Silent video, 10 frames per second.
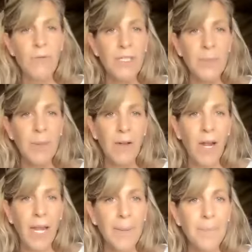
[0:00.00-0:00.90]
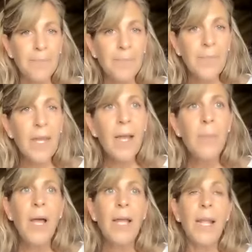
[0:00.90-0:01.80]
have to spend on it,
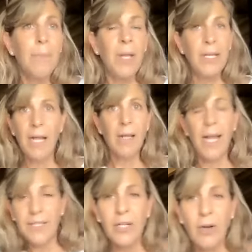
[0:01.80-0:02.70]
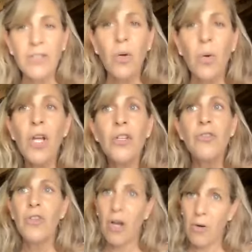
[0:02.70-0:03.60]
but yeah. I digress.
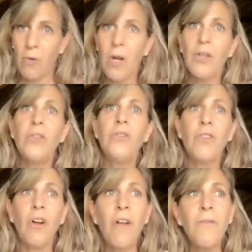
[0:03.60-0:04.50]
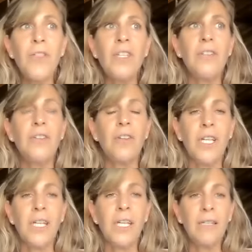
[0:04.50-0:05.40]
So you start off with these
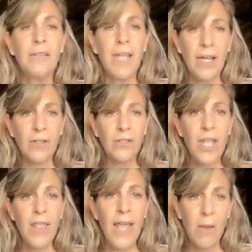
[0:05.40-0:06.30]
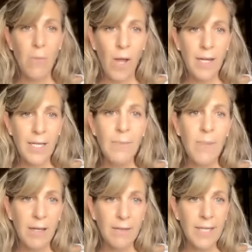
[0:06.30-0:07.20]
30 letters, then what?
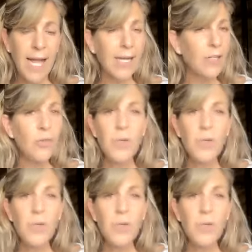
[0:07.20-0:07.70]
Emails. How did